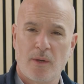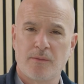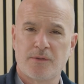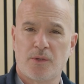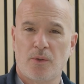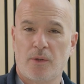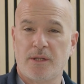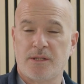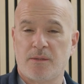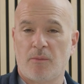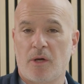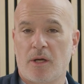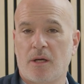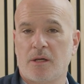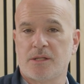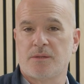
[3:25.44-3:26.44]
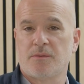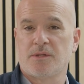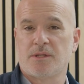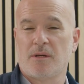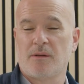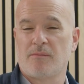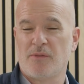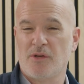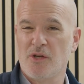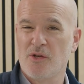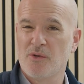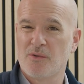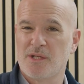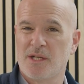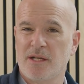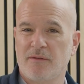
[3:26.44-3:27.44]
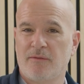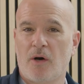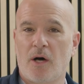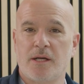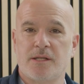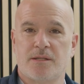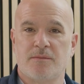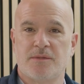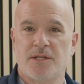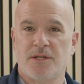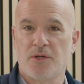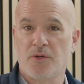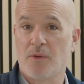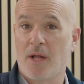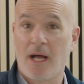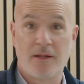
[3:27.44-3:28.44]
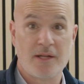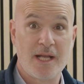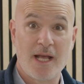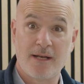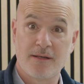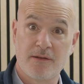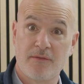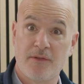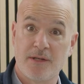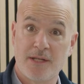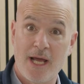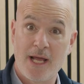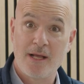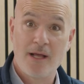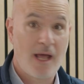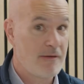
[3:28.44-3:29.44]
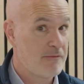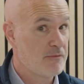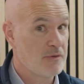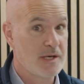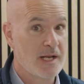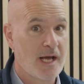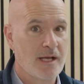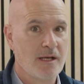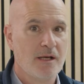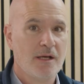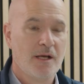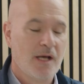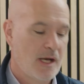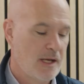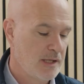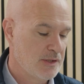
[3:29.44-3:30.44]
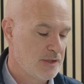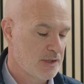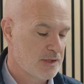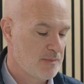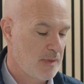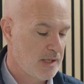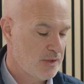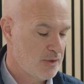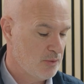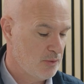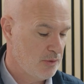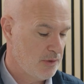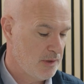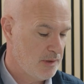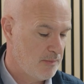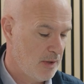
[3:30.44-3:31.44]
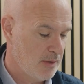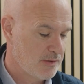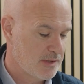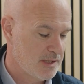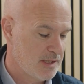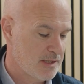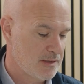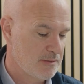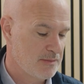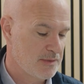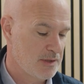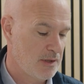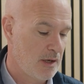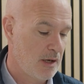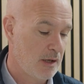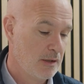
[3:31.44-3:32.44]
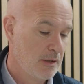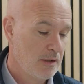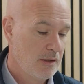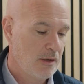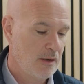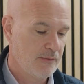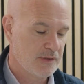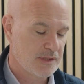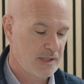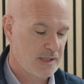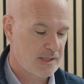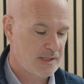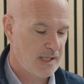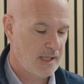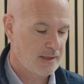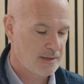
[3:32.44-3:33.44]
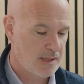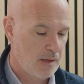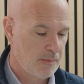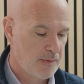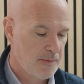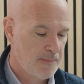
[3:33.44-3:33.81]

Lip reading: I'm talking to my customers, I usually advise them to do that at the end of the day, every day, and it just makes sure that both systems are obviously synced up.